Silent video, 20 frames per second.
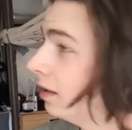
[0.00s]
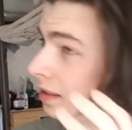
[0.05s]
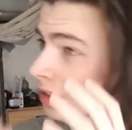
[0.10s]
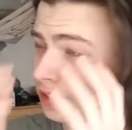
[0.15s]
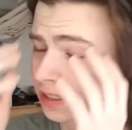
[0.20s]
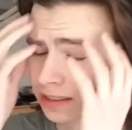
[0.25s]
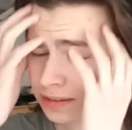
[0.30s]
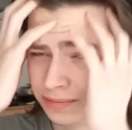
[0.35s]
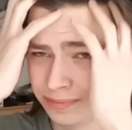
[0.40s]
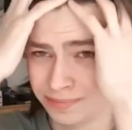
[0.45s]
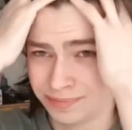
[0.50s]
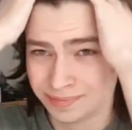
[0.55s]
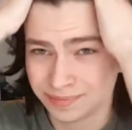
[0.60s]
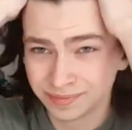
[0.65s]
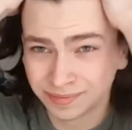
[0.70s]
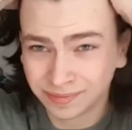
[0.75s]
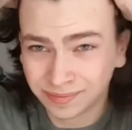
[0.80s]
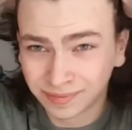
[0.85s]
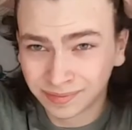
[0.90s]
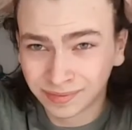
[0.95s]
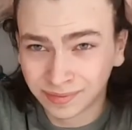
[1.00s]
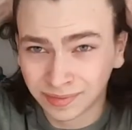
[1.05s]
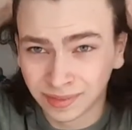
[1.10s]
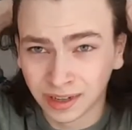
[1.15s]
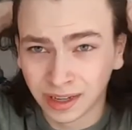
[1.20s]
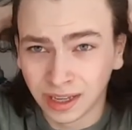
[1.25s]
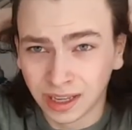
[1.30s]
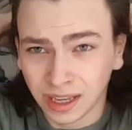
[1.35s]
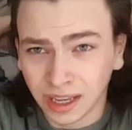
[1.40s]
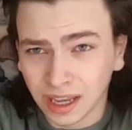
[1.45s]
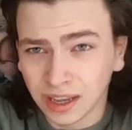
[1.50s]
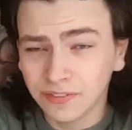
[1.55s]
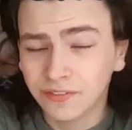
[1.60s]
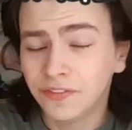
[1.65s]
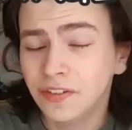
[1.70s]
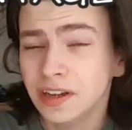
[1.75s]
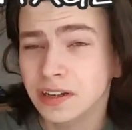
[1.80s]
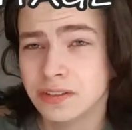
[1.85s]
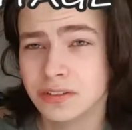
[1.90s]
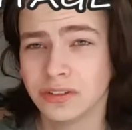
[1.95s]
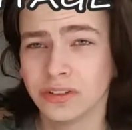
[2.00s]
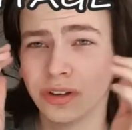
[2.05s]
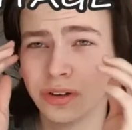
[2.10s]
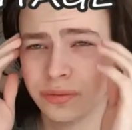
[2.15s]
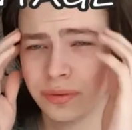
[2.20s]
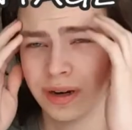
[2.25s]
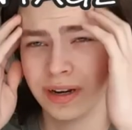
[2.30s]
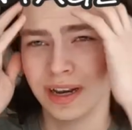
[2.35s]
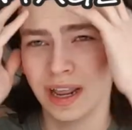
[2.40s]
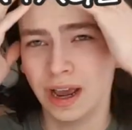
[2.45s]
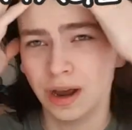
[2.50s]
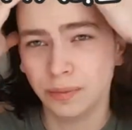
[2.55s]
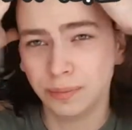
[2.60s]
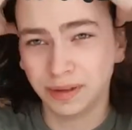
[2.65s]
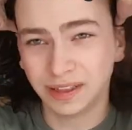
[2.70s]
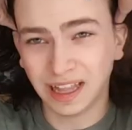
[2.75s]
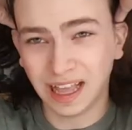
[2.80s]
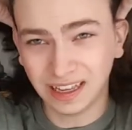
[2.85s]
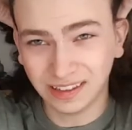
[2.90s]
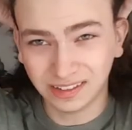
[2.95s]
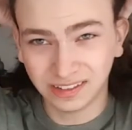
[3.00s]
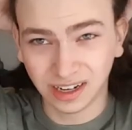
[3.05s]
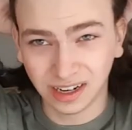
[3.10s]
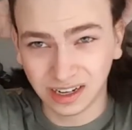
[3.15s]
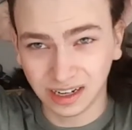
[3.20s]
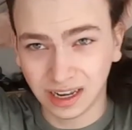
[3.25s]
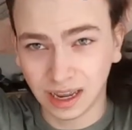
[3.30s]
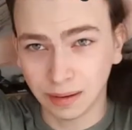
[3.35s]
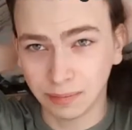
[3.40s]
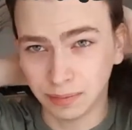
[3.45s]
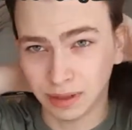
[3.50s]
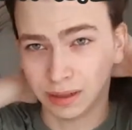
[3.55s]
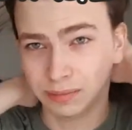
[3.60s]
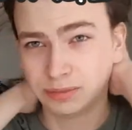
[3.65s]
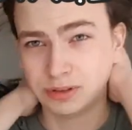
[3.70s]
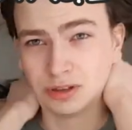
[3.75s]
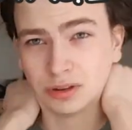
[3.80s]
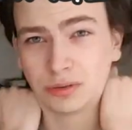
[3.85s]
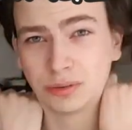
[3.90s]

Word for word: yeah. It feels good right now, but last night it kept me up till